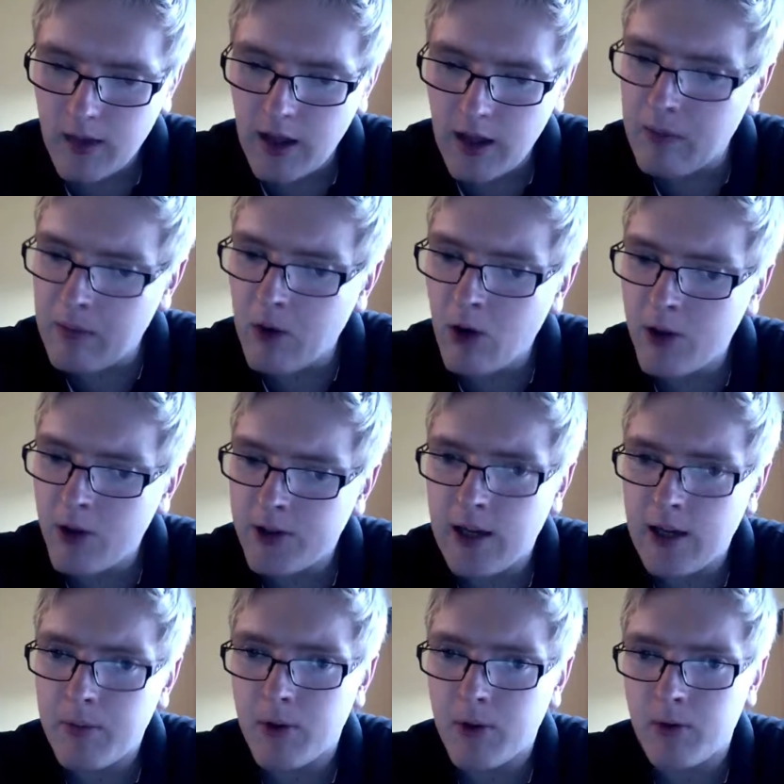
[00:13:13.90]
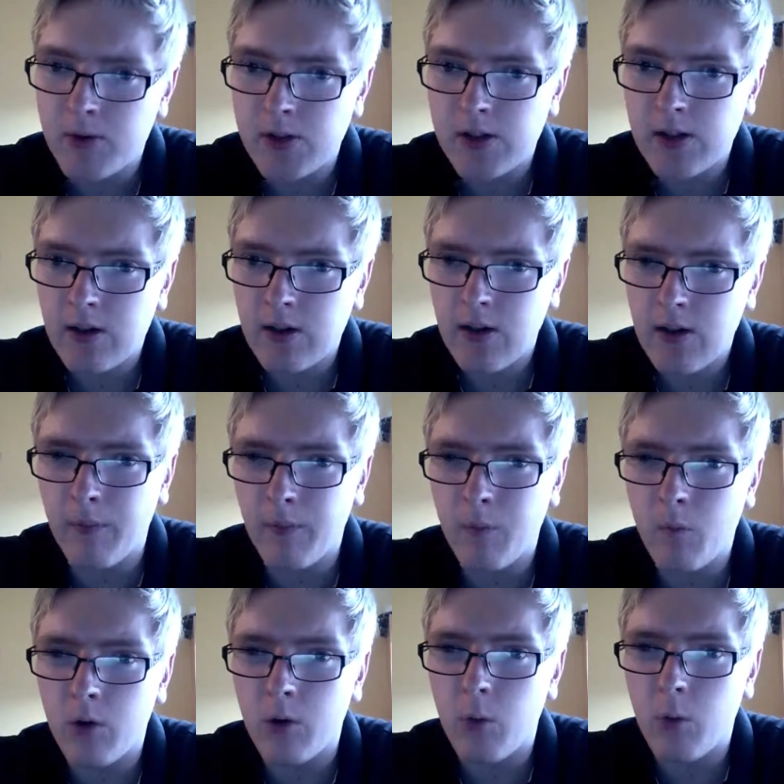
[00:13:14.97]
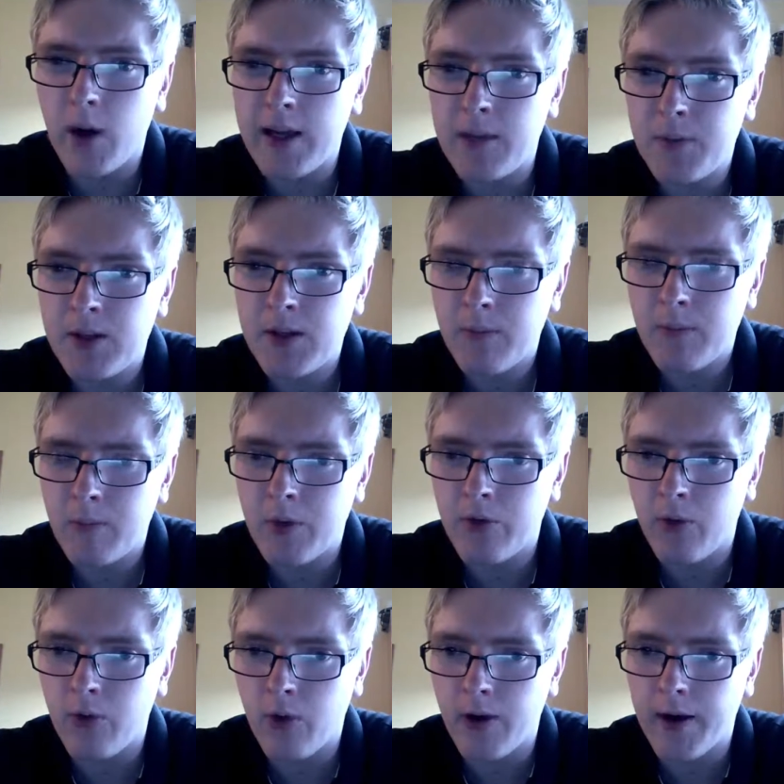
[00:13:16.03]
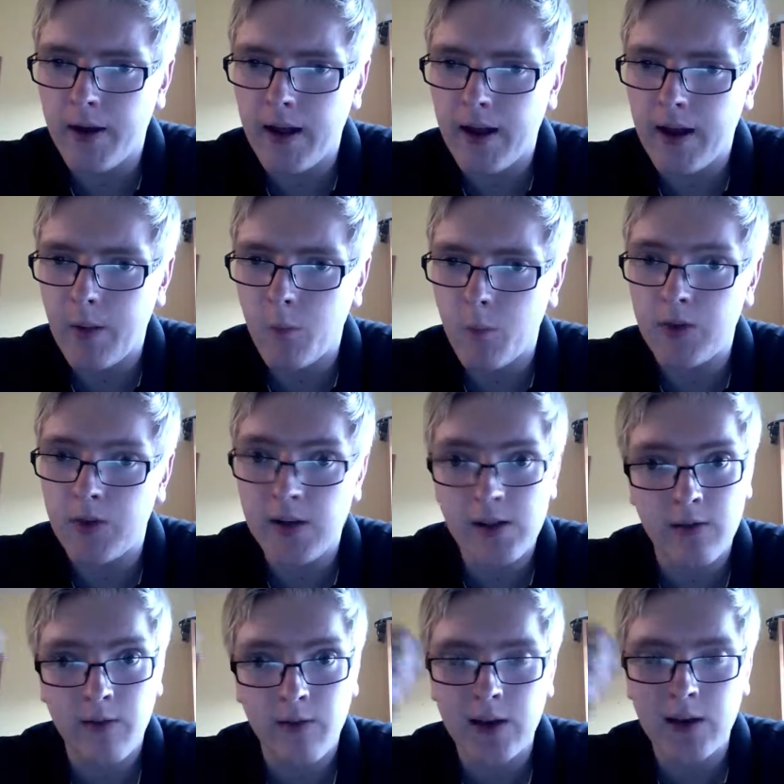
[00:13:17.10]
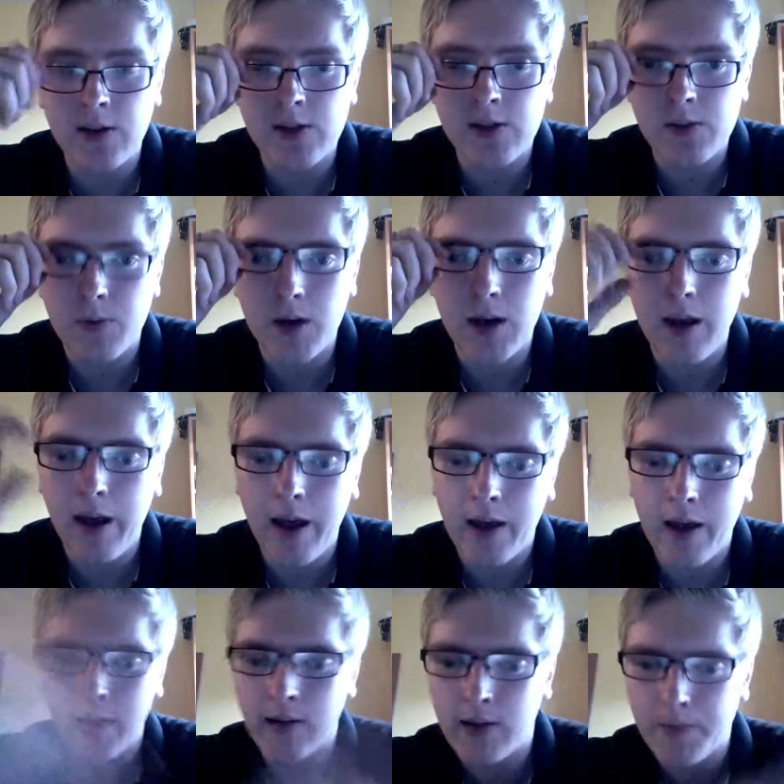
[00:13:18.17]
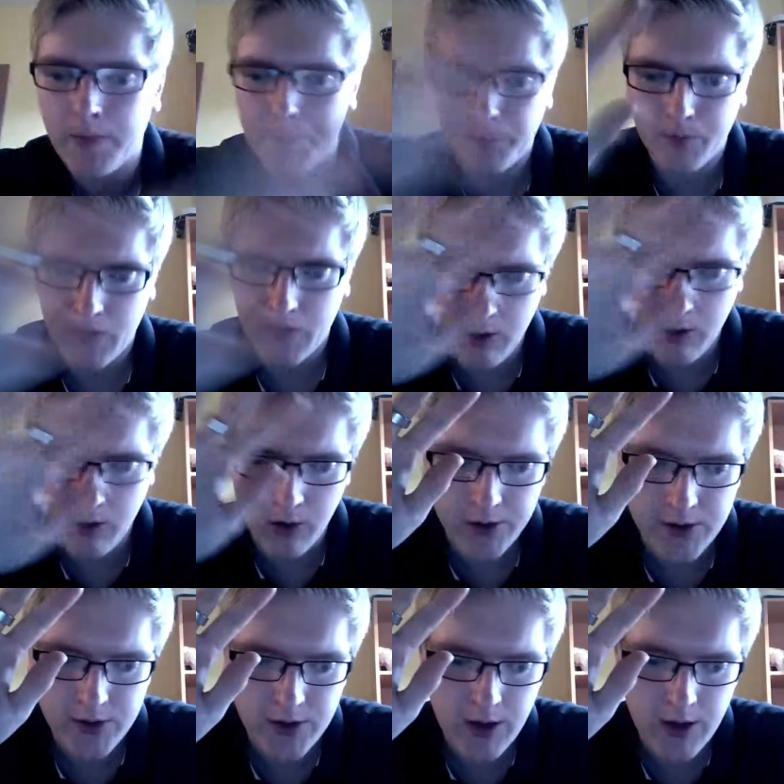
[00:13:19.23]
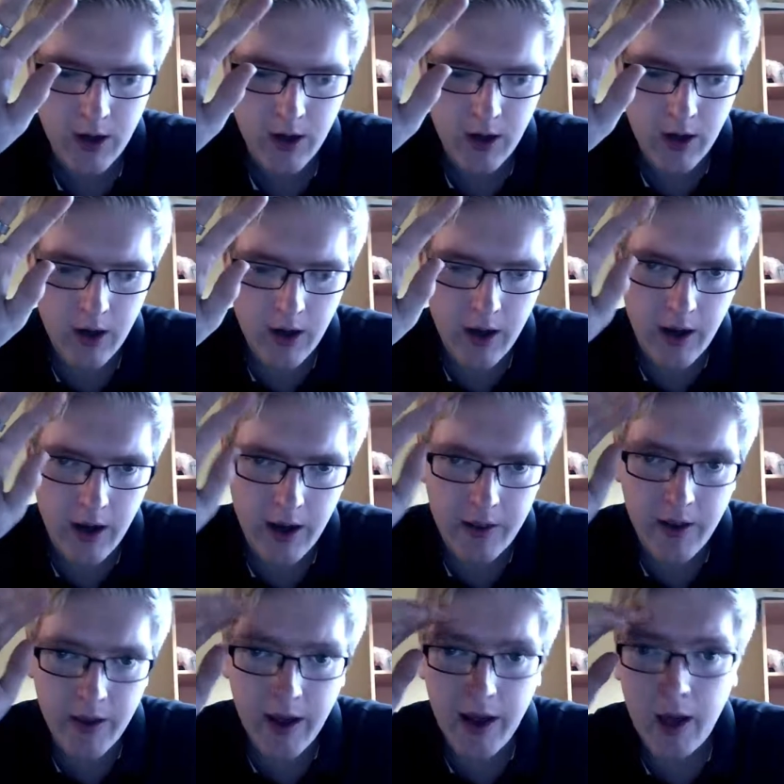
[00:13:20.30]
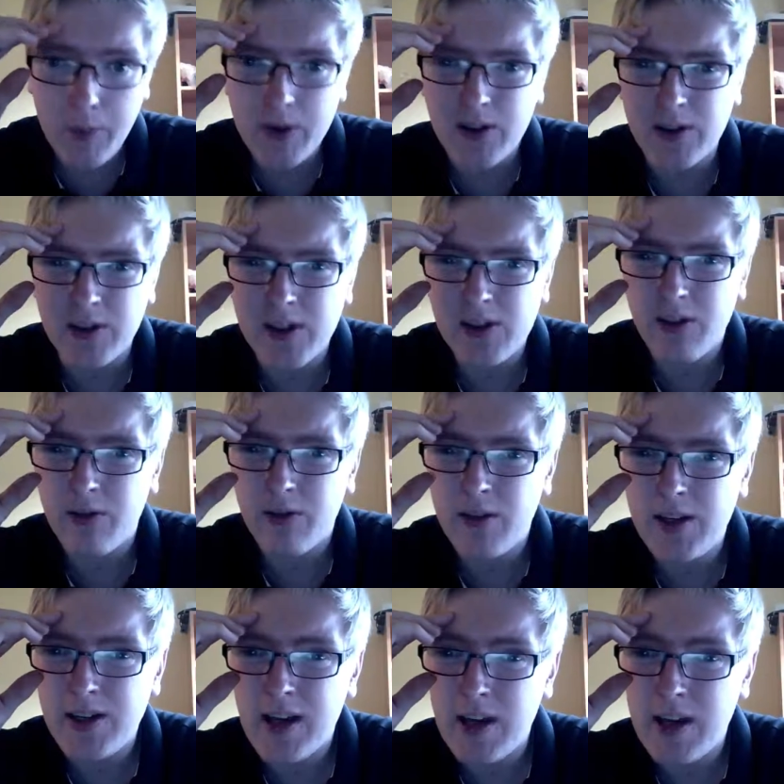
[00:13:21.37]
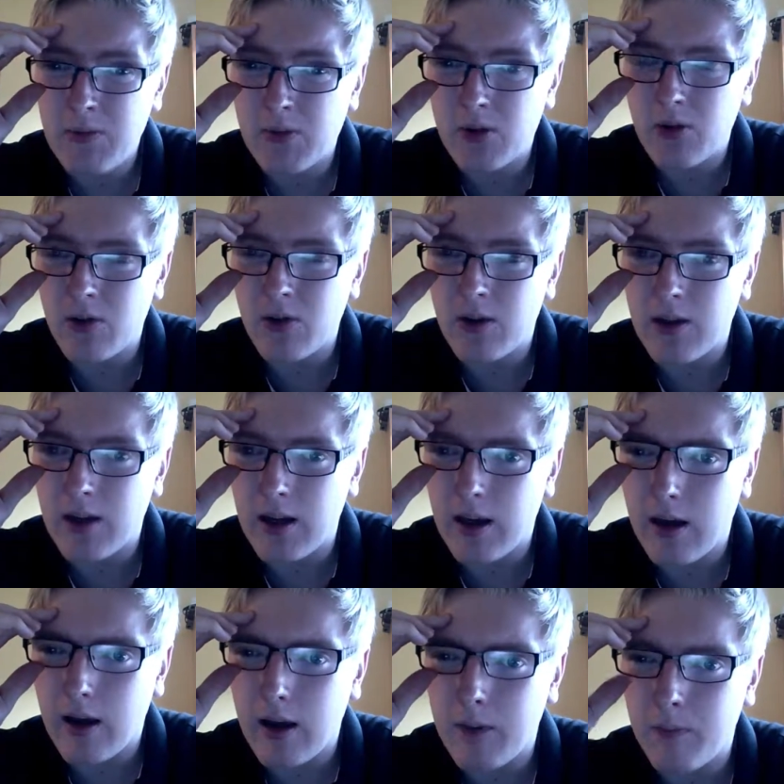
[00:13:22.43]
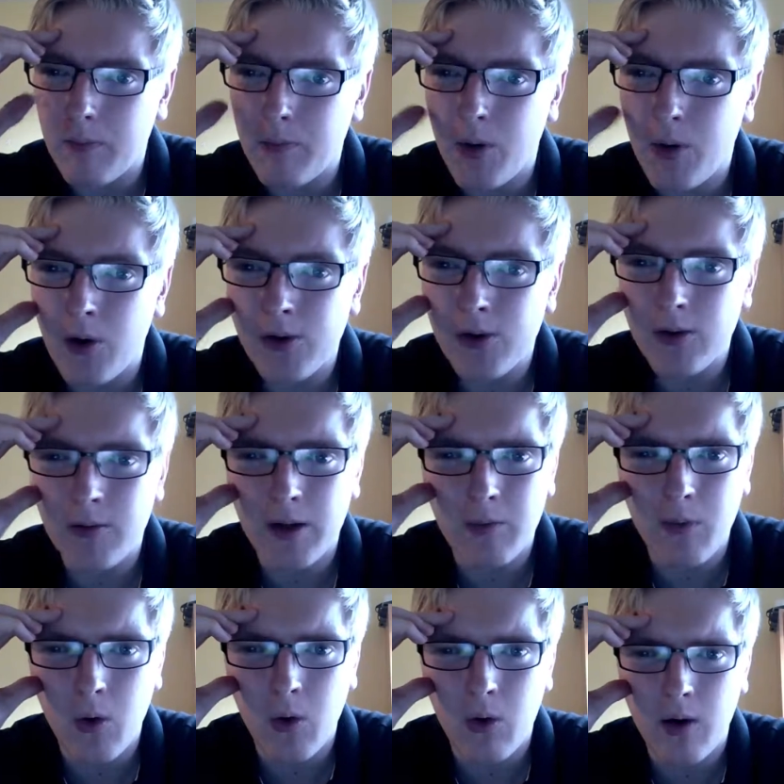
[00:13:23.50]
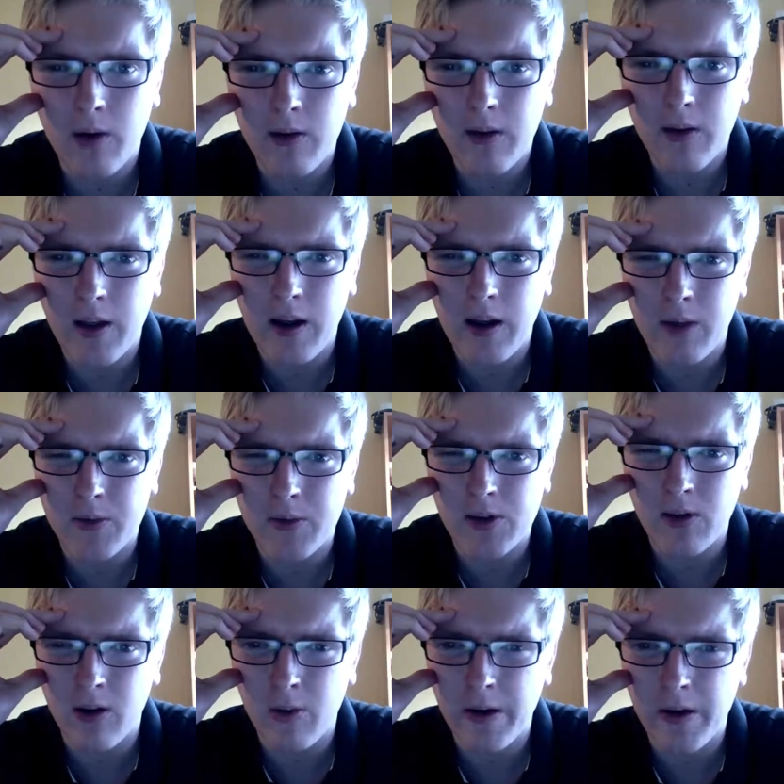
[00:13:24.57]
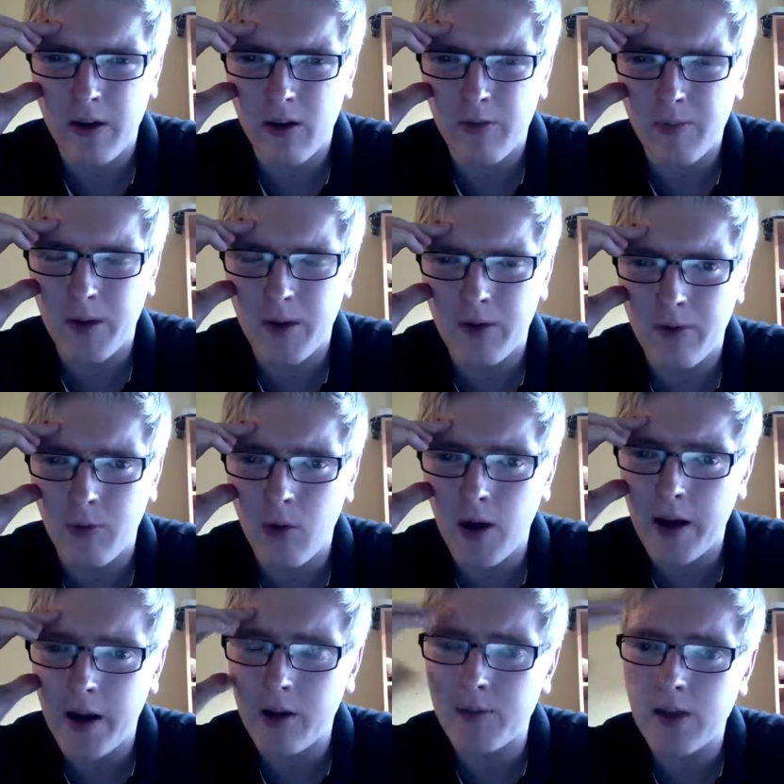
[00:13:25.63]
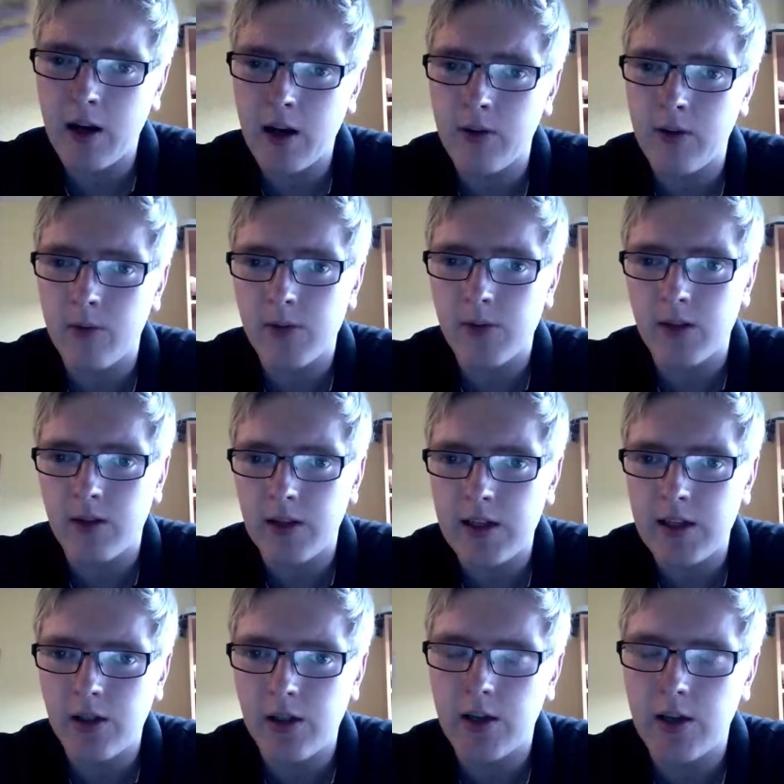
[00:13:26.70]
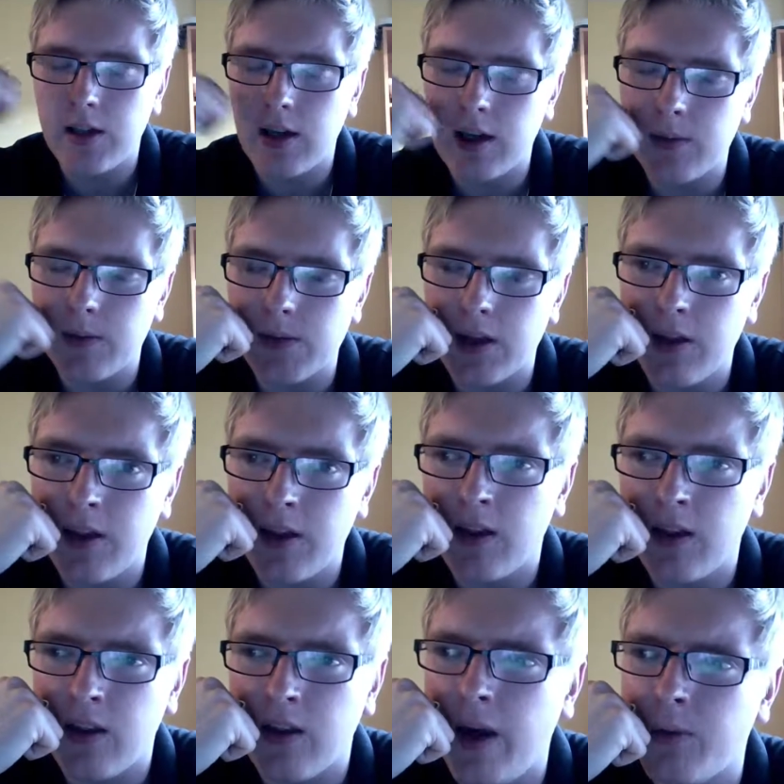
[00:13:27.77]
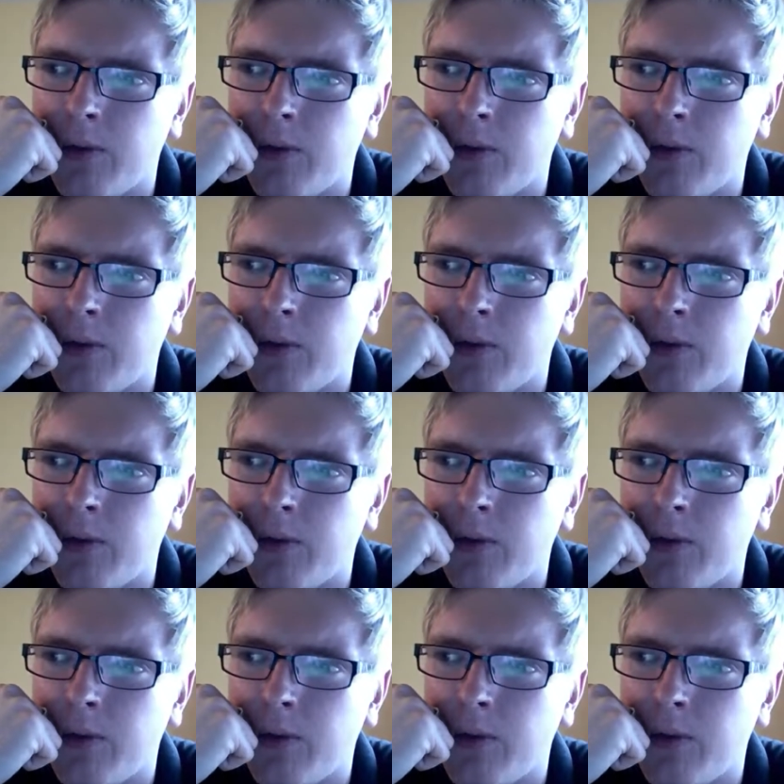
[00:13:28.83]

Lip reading: All the tables were wiped before with disinfectant spray and cloths. And that happened at least 3 times during the day, possibly more that I was not aware of, but from what I observed it was at least 3 times, and I think that